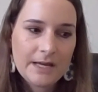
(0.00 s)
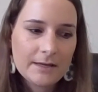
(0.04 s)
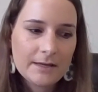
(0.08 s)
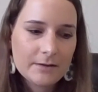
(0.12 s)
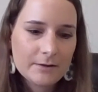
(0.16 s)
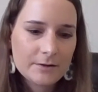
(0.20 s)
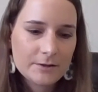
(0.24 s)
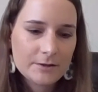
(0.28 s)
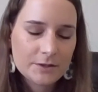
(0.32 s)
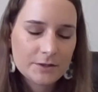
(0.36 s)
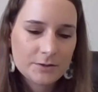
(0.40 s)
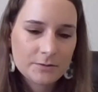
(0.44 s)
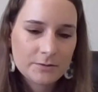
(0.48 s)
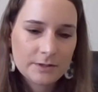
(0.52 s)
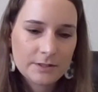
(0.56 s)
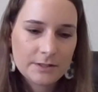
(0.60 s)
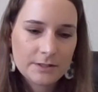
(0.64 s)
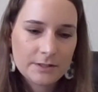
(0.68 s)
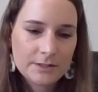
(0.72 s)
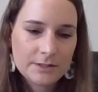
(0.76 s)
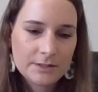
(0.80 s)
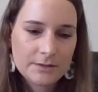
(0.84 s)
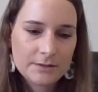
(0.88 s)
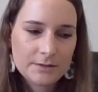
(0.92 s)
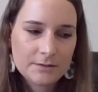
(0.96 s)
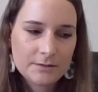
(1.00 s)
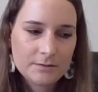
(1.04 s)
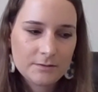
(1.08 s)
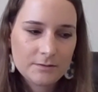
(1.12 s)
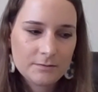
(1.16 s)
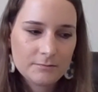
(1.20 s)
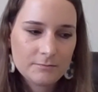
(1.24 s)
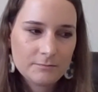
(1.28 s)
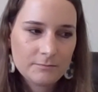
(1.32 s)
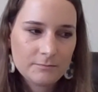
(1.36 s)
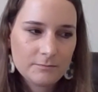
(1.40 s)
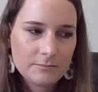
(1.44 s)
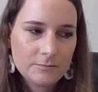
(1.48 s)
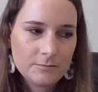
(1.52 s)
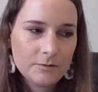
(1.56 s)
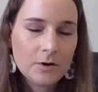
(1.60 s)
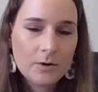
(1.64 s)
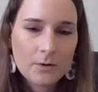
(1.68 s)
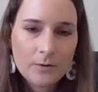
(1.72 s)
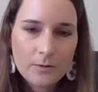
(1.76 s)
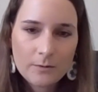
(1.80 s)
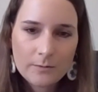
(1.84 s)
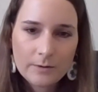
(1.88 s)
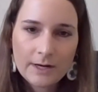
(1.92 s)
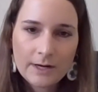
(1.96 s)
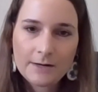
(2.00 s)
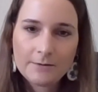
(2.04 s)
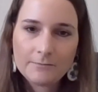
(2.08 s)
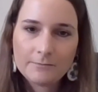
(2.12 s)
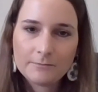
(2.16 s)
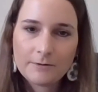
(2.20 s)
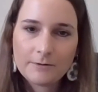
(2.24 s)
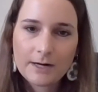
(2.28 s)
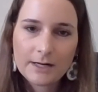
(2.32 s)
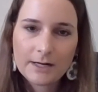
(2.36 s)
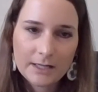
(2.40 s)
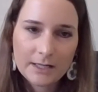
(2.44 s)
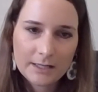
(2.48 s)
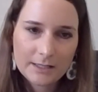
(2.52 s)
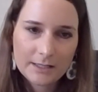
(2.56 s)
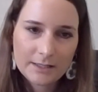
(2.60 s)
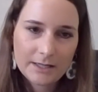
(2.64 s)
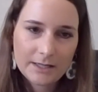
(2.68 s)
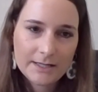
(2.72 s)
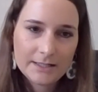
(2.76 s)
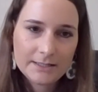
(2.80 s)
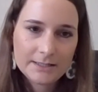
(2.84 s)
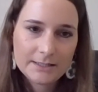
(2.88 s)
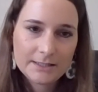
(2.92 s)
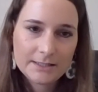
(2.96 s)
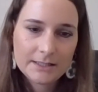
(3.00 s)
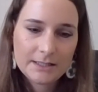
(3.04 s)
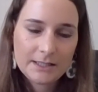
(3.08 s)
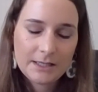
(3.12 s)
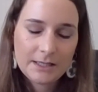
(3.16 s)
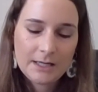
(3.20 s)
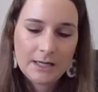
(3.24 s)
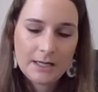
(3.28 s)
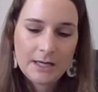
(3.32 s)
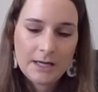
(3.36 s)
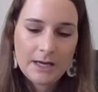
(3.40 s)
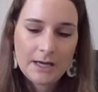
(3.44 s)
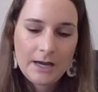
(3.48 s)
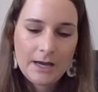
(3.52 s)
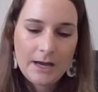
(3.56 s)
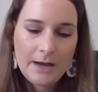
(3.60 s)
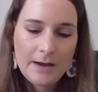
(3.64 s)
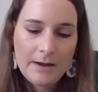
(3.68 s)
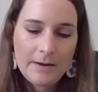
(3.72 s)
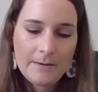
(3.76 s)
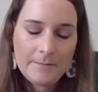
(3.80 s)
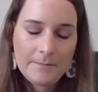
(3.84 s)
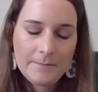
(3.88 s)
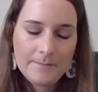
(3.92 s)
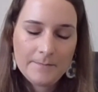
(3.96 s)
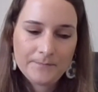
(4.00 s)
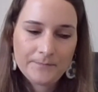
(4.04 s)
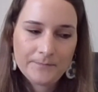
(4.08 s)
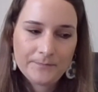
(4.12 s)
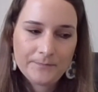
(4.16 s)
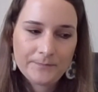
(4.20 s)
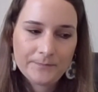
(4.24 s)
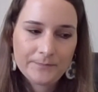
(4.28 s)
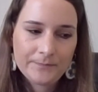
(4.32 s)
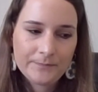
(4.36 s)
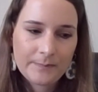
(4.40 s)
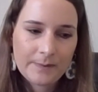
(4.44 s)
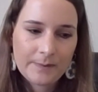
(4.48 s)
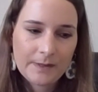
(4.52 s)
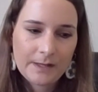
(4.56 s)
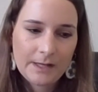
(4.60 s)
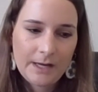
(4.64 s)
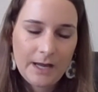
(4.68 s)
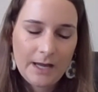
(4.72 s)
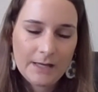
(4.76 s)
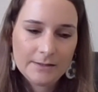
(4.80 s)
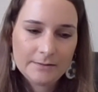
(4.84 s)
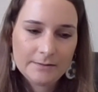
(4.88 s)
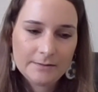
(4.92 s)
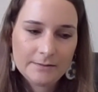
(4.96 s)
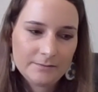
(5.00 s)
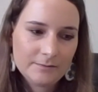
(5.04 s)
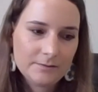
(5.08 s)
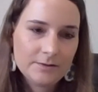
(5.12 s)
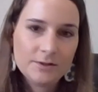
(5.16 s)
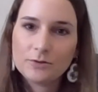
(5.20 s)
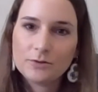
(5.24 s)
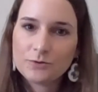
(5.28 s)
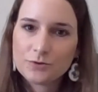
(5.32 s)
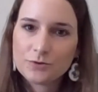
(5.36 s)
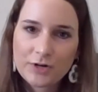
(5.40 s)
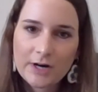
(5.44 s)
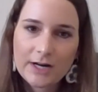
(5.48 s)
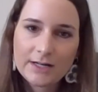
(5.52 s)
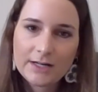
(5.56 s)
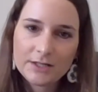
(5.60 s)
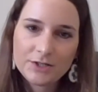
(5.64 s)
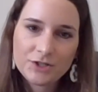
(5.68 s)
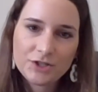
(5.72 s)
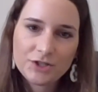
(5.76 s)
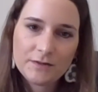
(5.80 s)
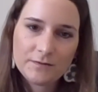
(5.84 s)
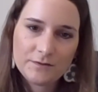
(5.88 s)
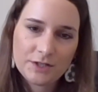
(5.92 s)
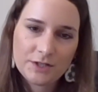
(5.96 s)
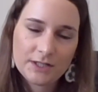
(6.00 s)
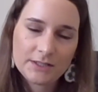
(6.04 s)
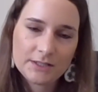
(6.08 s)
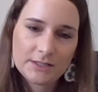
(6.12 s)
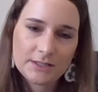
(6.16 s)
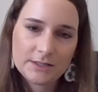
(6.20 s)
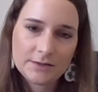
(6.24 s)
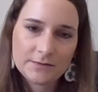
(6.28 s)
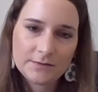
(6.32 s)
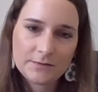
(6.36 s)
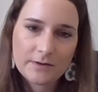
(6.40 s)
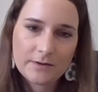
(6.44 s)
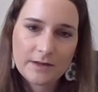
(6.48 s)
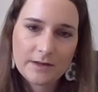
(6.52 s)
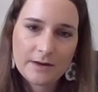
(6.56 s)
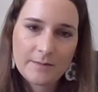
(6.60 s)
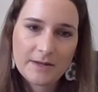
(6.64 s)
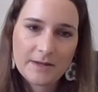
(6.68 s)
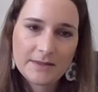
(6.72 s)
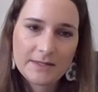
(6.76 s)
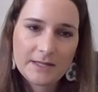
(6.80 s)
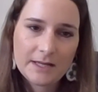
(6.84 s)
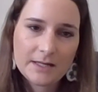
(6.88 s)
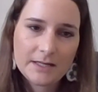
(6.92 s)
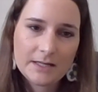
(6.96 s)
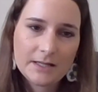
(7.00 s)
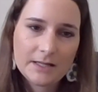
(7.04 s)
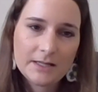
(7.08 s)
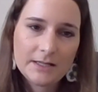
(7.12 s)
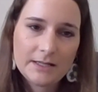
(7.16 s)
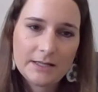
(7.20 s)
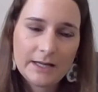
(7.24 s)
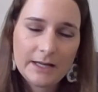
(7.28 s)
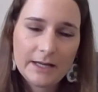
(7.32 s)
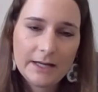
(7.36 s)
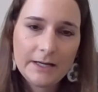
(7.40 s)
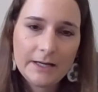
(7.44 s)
make their stories known and recognized, and try to achieve justice for them at the end of the